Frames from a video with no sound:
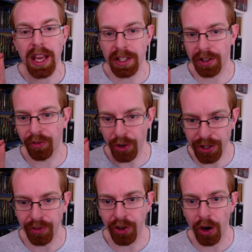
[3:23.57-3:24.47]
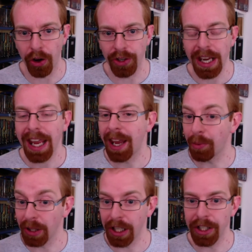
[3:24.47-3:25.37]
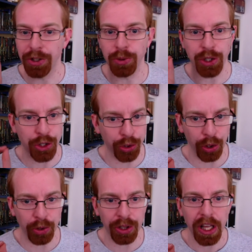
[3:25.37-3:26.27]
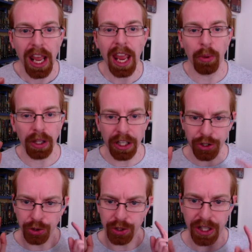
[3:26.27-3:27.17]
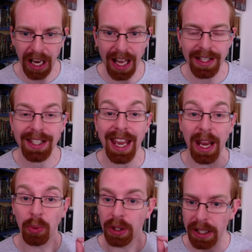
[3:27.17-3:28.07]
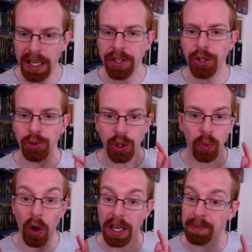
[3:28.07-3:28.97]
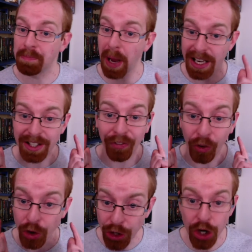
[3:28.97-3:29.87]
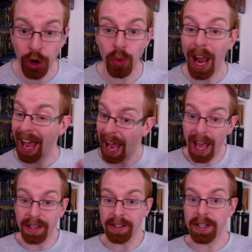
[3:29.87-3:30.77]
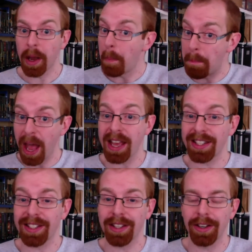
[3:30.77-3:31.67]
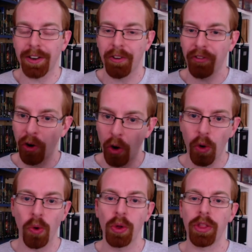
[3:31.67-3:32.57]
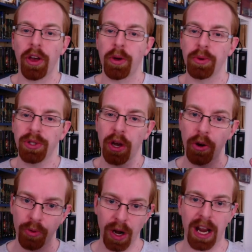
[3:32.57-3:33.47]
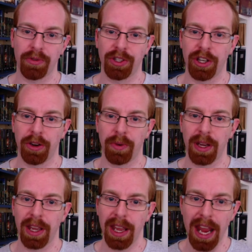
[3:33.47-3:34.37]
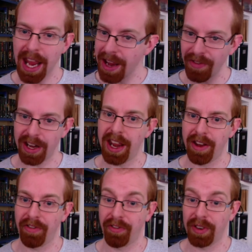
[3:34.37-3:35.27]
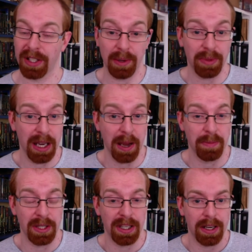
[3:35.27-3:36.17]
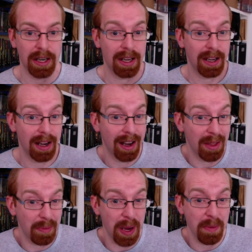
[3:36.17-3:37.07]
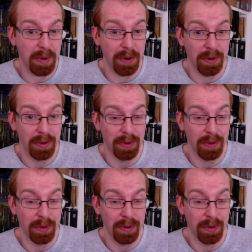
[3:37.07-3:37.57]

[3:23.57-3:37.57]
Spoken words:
is the voice of God. It will lead you to truth. It will lead you to the answer. It will lead you to what is best for you and best for all those around you, even if sometimes other people